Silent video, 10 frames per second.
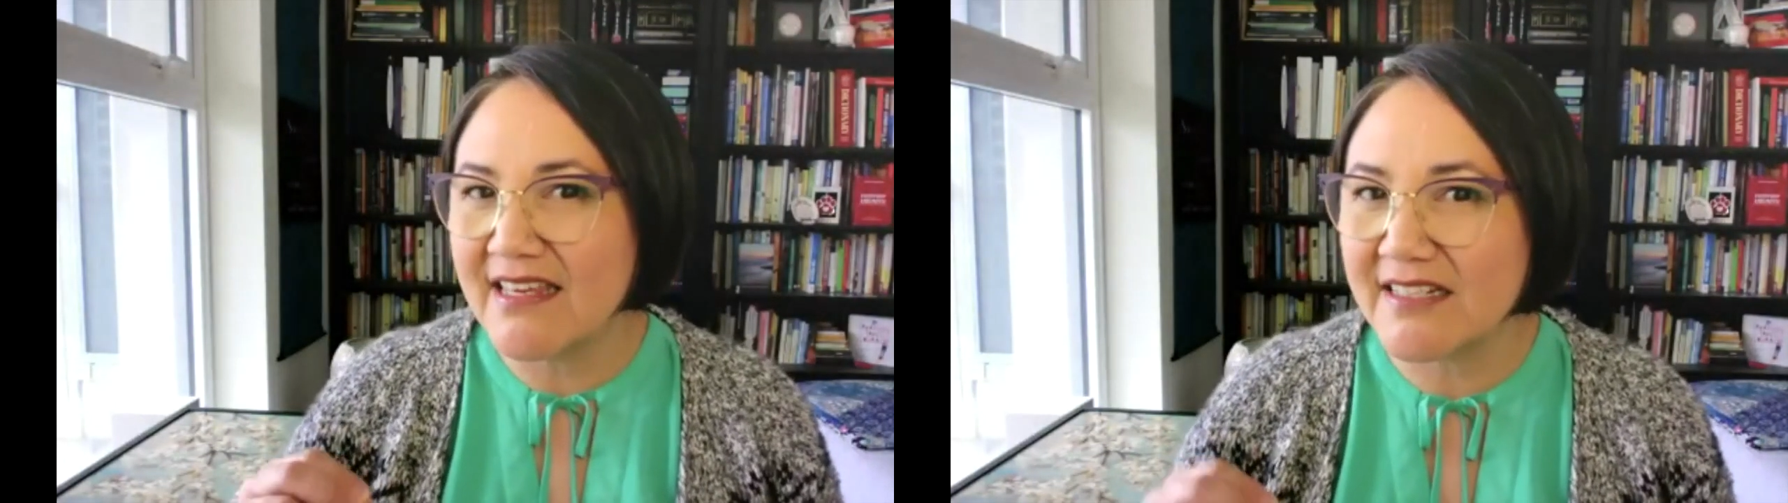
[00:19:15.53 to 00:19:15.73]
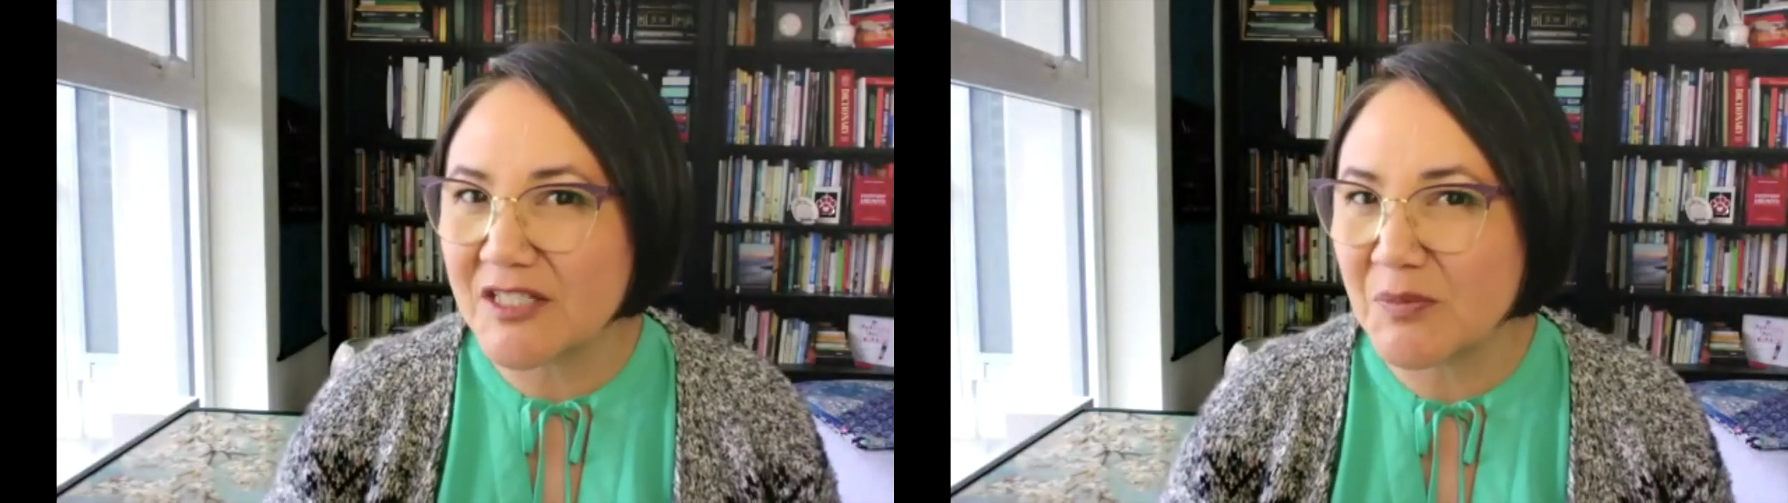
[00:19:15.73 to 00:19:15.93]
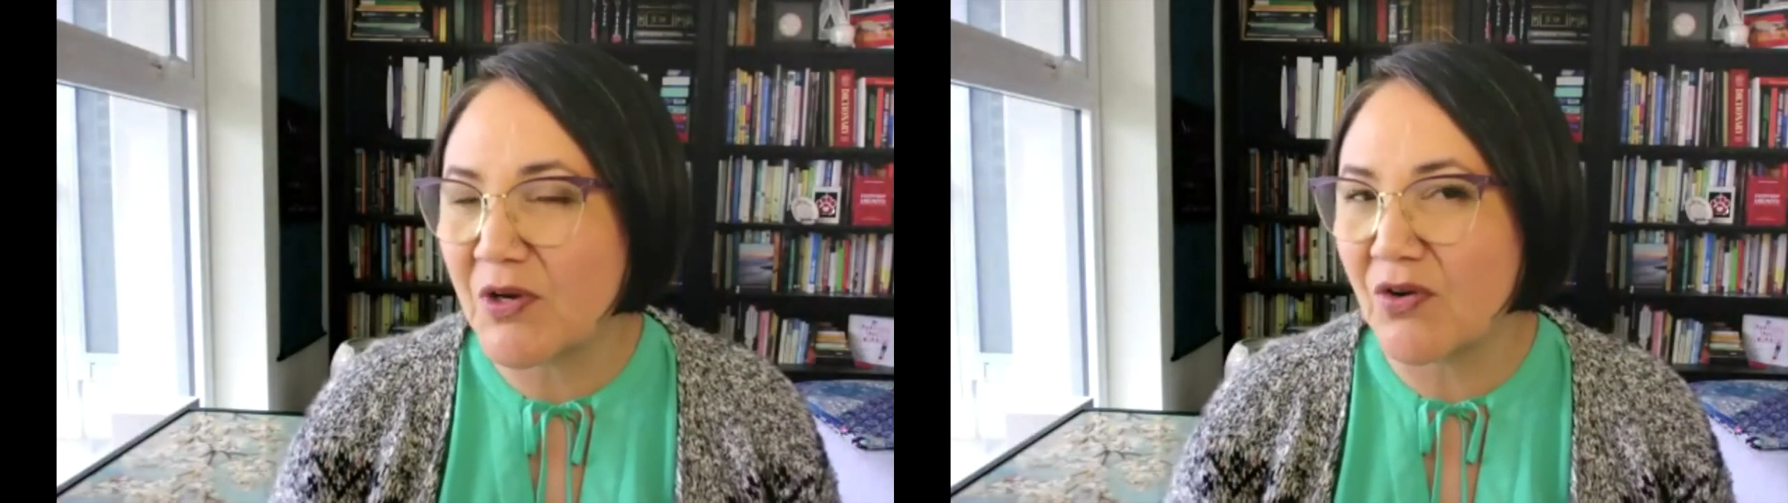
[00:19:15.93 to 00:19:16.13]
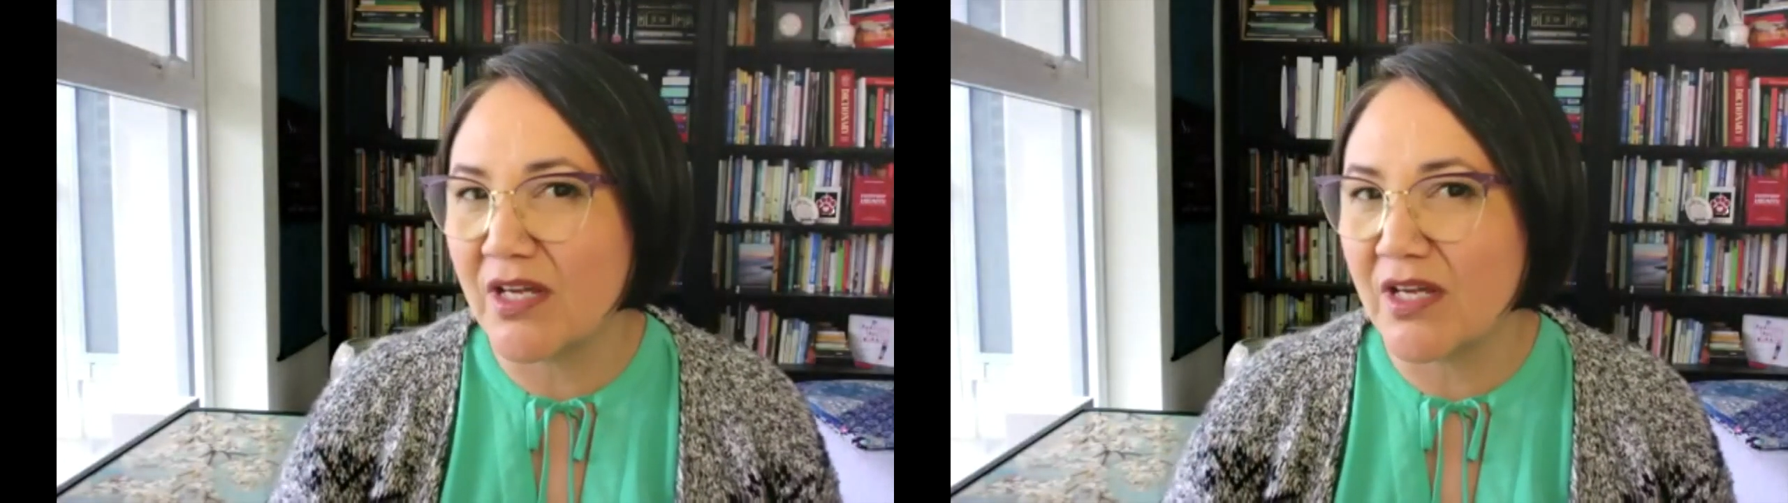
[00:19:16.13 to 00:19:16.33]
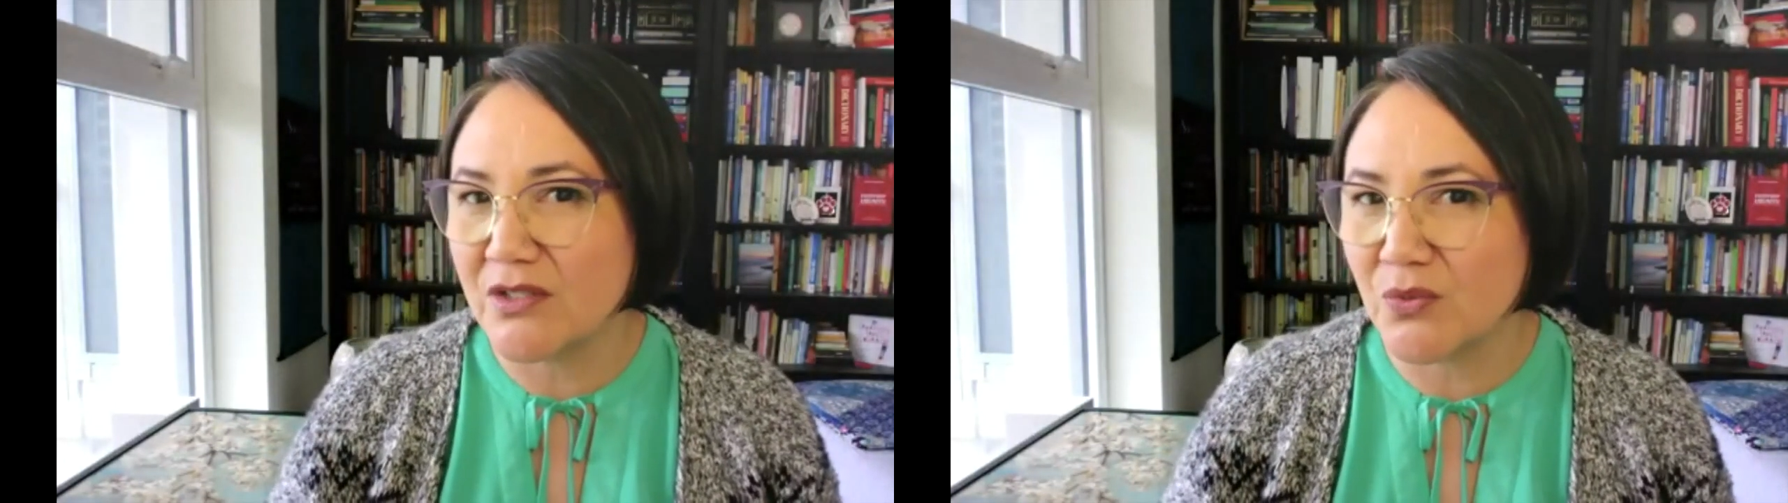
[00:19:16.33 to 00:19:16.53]

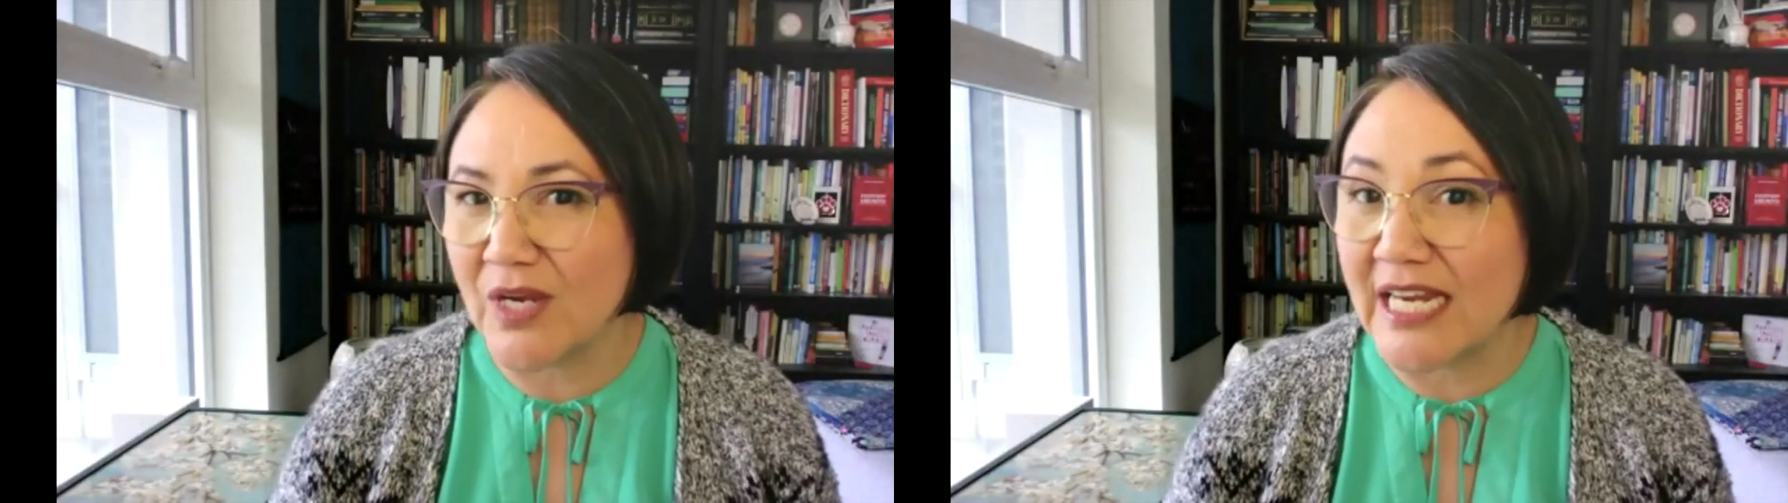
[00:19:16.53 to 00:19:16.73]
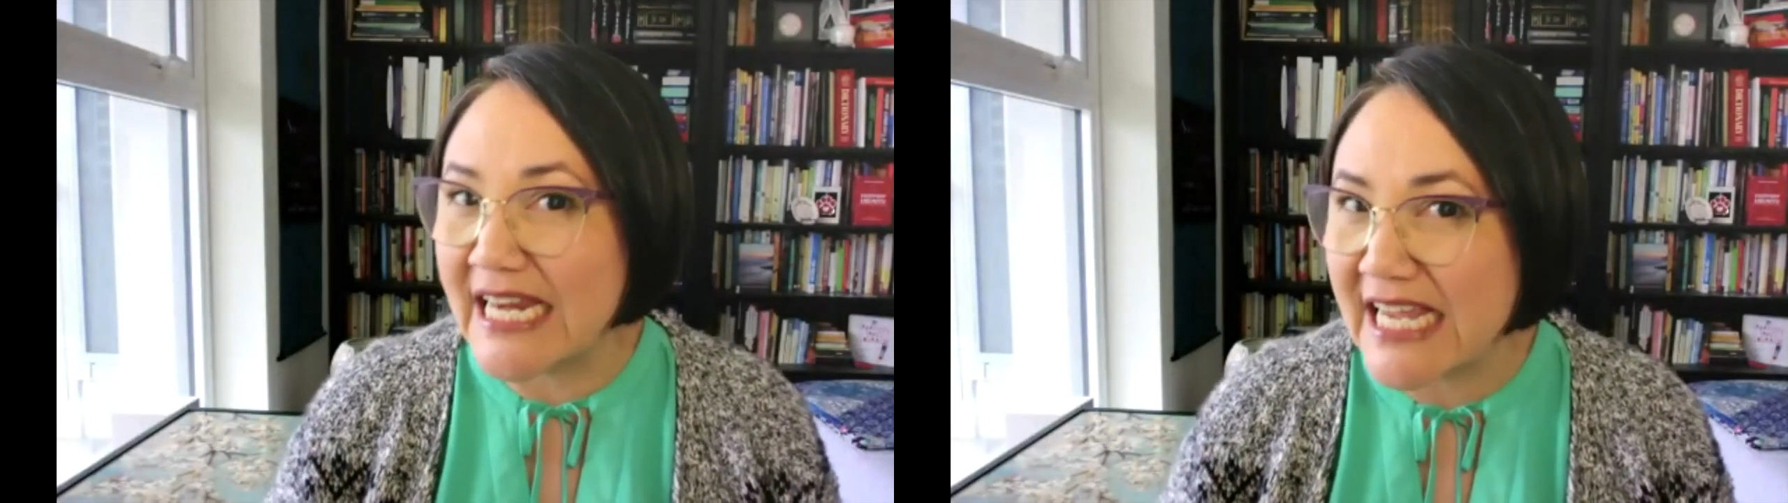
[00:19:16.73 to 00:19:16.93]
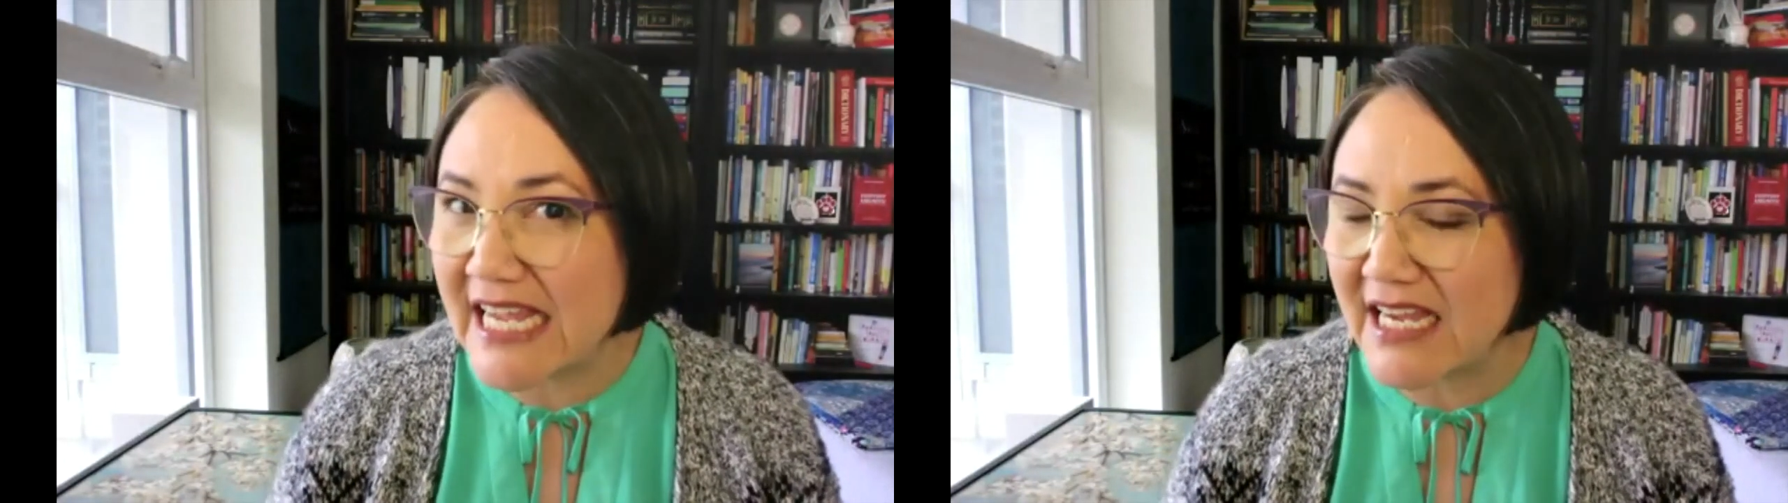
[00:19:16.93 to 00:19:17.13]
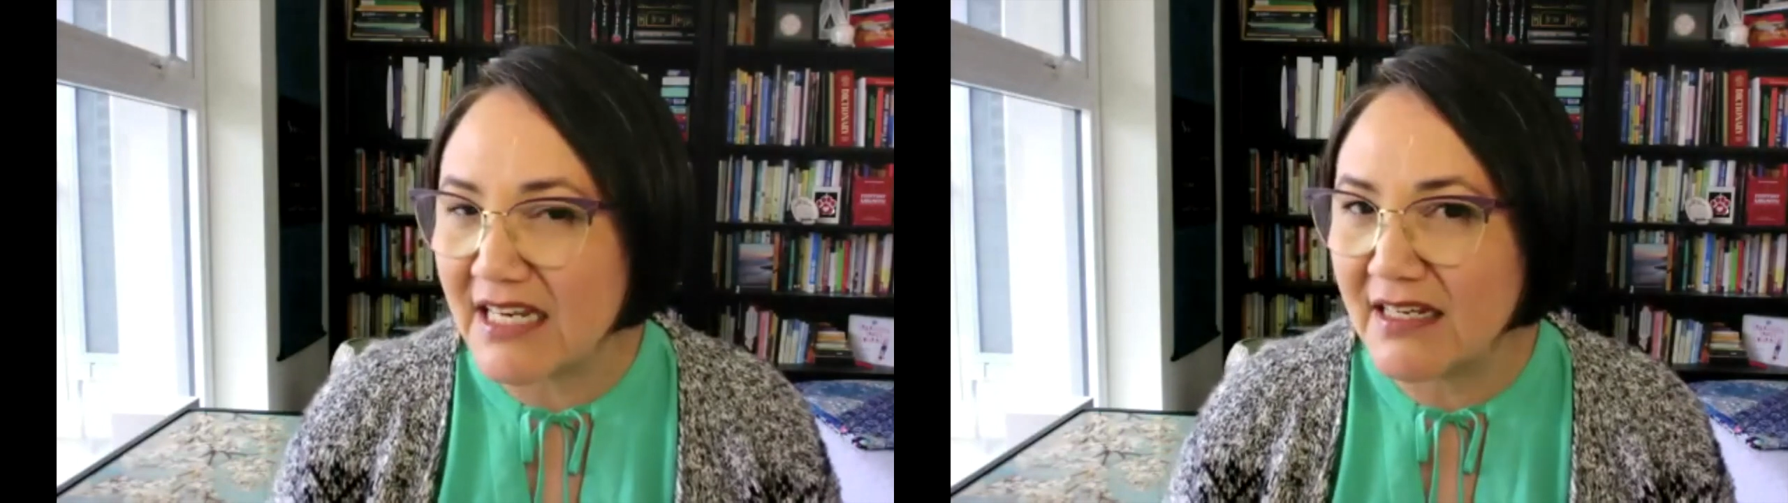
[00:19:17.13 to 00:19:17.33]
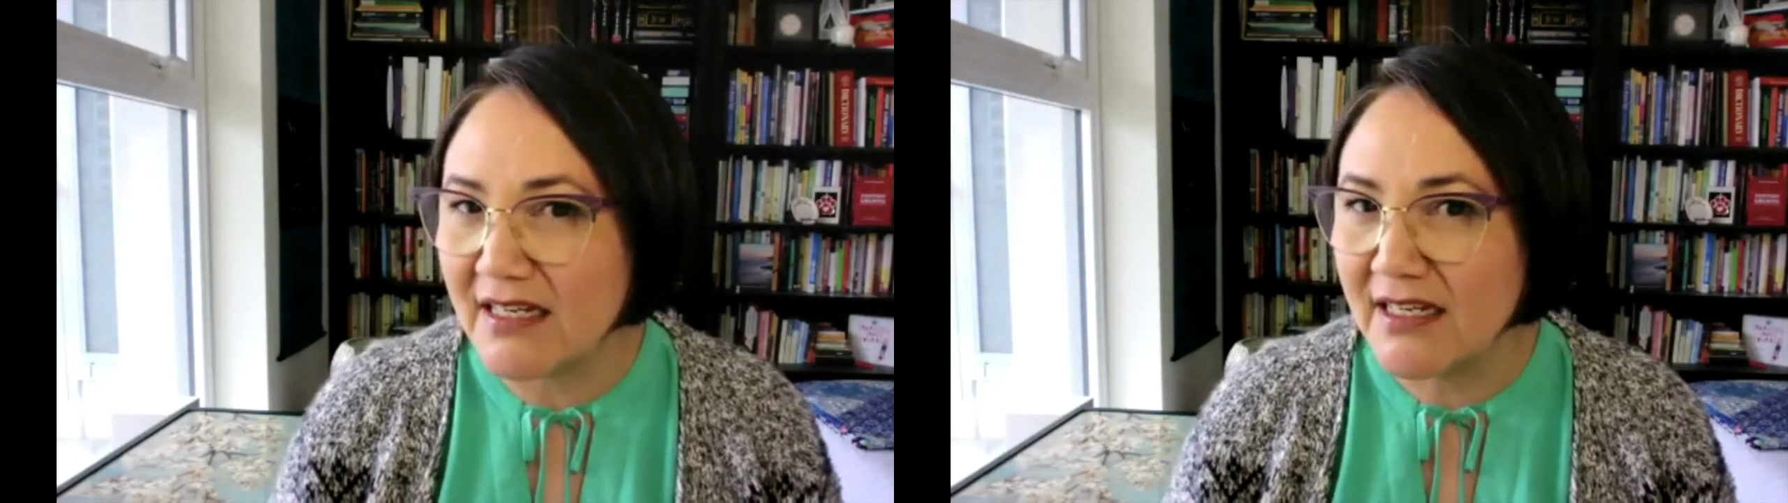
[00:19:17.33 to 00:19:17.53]
experience we need